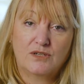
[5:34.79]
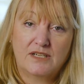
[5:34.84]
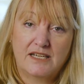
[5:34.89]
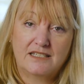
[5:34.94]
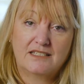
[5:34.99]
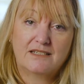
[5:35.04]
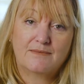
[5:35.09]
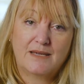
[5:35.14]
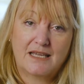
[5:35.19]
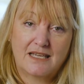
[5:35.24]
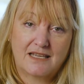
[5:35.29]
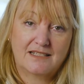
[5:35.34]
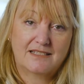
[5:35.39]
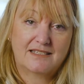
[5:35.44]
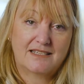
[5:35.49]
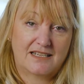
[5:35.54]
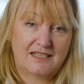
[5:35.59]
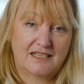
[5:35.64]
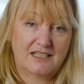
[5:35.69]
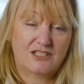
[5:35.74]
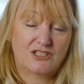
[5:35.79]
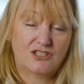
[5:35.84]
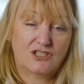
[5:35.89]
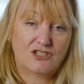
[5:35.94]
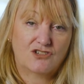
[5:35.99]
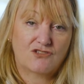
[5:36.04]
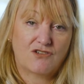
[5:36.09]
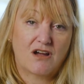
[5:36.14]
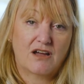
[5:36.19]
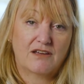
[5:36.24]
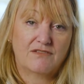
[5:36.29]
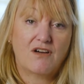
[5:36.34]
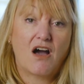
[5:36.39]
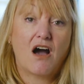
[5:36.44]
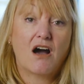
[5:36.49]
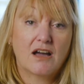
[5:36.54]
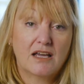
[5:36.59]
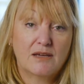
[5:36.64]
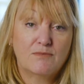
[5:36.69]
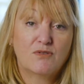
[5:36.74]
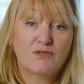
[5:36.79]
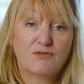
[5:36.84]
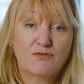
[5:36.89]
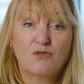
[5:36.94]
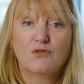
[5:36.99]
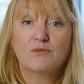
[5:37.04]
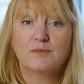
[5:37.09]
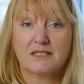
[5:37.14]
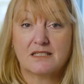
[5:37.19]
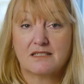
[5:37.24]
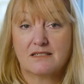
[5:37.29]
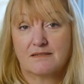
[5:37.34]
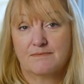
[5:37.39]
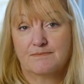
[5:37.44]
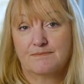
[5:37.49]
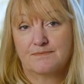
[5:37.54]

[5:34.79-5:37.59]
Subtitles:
need to be considered to drive high performance.